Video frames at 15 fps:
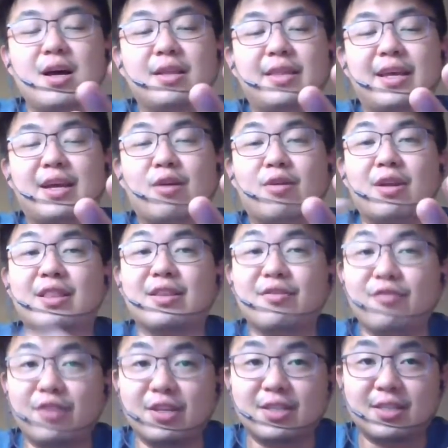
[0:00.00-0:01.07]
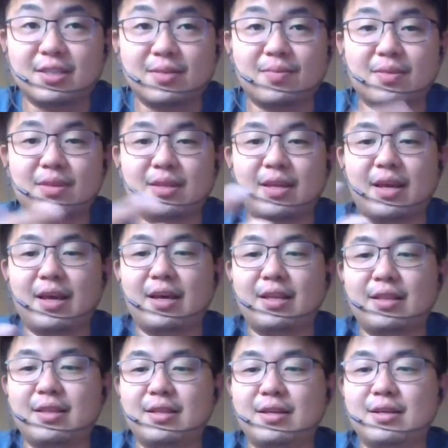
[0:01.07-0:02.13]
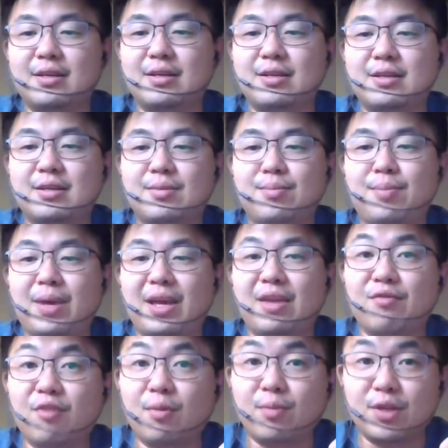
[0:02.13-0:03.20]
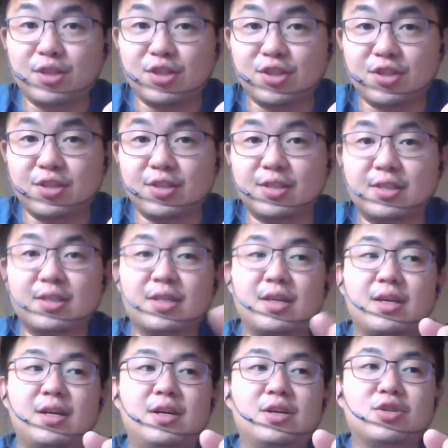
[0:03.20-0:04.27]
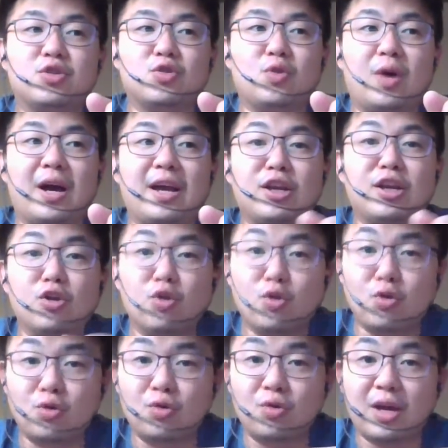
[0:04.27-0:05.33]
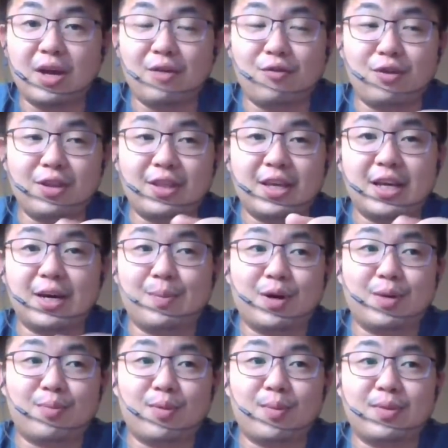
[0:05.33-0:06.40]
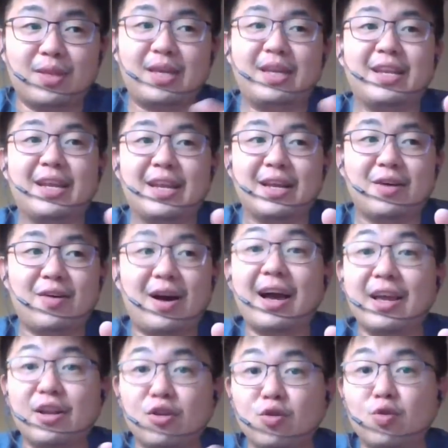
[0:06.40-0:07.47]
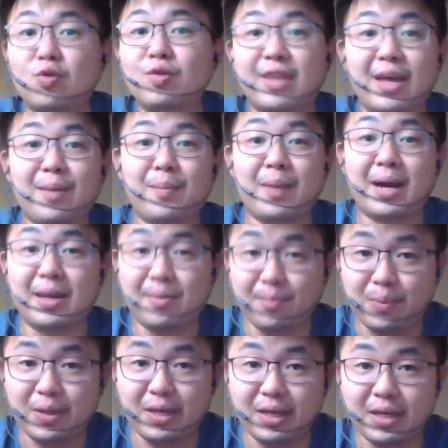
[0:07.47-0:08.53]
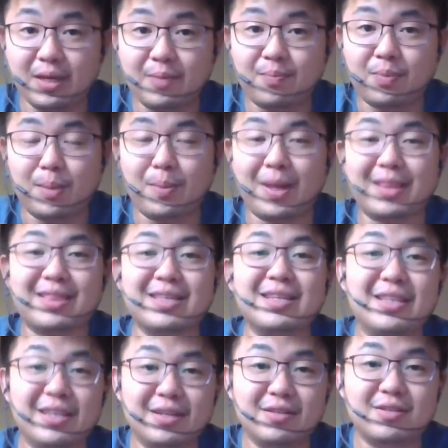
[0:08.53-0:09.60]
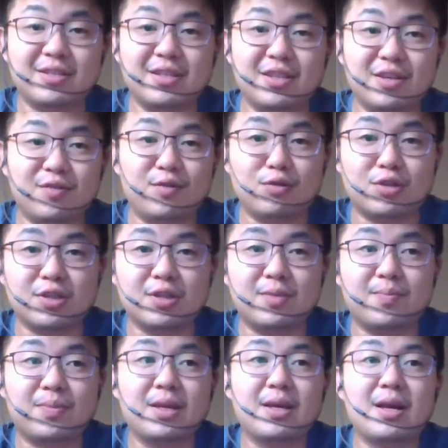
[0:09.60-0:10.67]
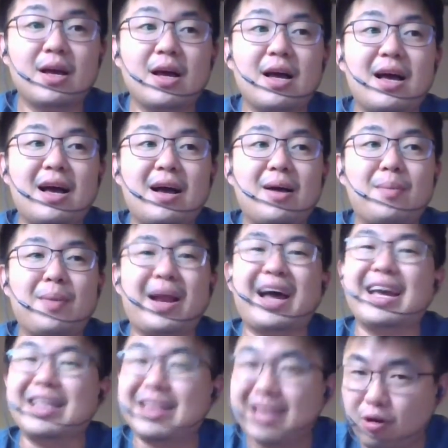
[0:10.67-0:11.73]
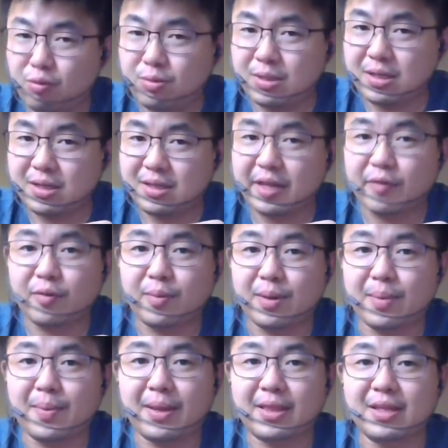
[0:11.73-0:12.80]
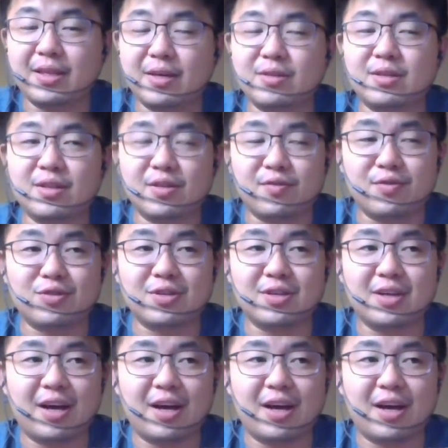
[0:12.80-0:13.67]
Take calculated risk and make informed decisions. So I know everything about the property in and out. I know there might be better deals in the future, but I doubt there will be better deals in the future.